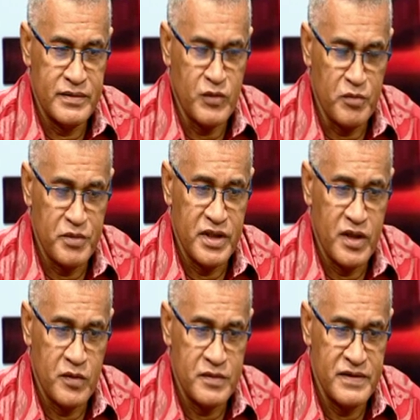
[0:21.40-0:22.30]
convey
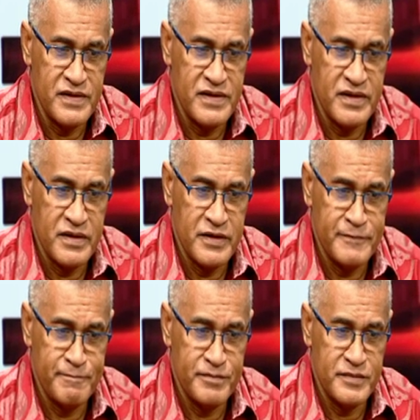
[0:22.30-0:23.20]
our sincere
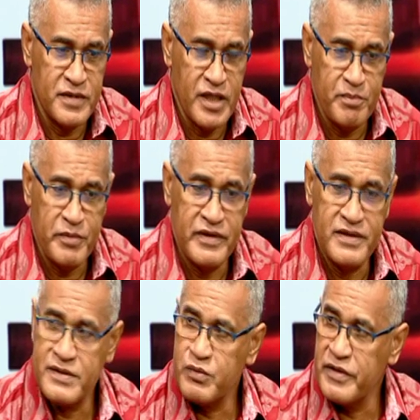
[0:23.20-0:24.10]

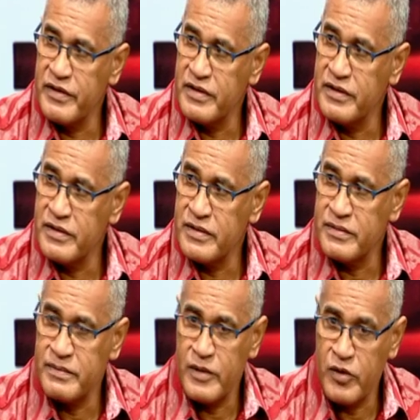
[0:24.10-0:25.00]
empathies with a
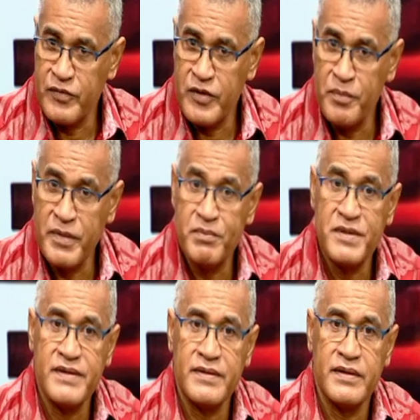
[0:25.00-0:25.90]
lot of our
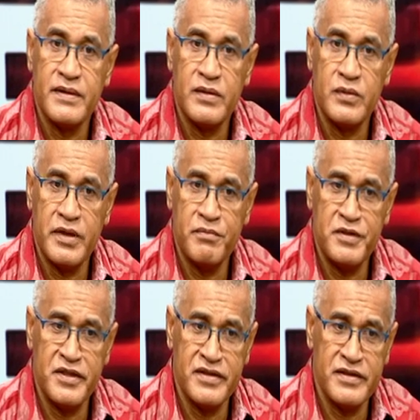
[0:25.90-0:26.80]
members who have
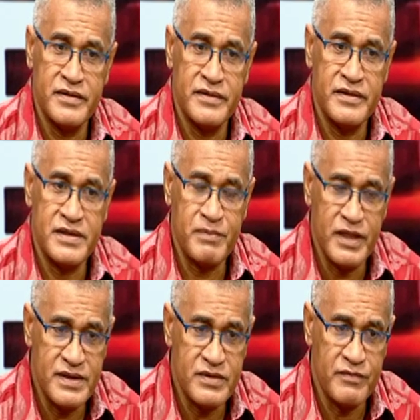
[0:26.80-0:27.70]
been
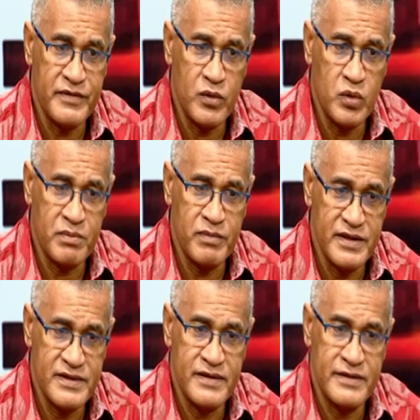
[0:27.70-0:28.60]
displaced of their
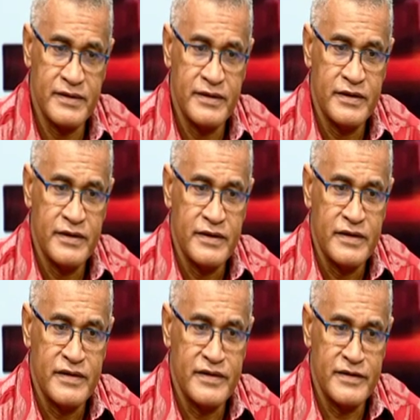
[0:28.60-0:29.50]
workplaces,
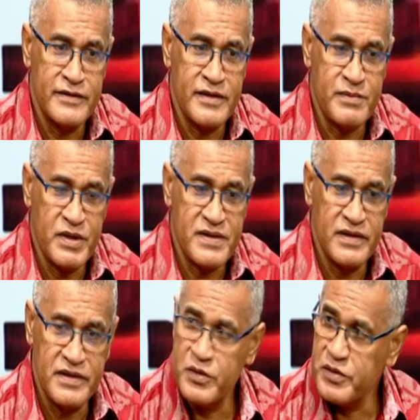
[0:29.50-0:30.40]

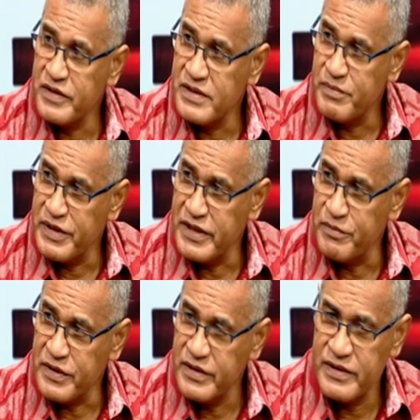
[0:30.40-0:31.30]
especially during this
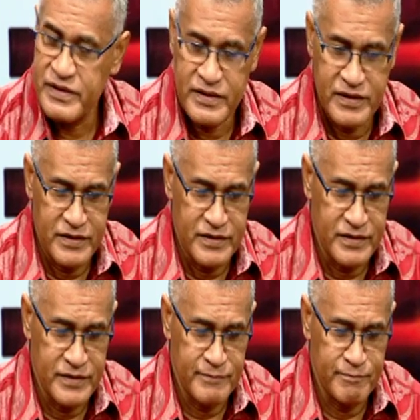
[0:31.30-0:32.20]
pandemic.
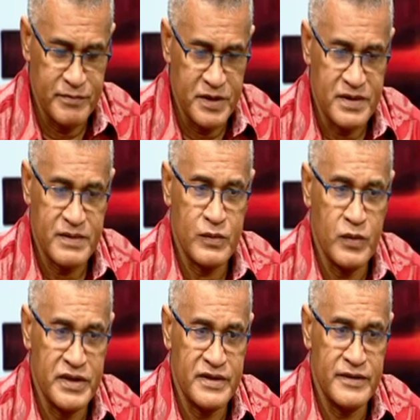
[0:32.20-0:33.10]
It's quite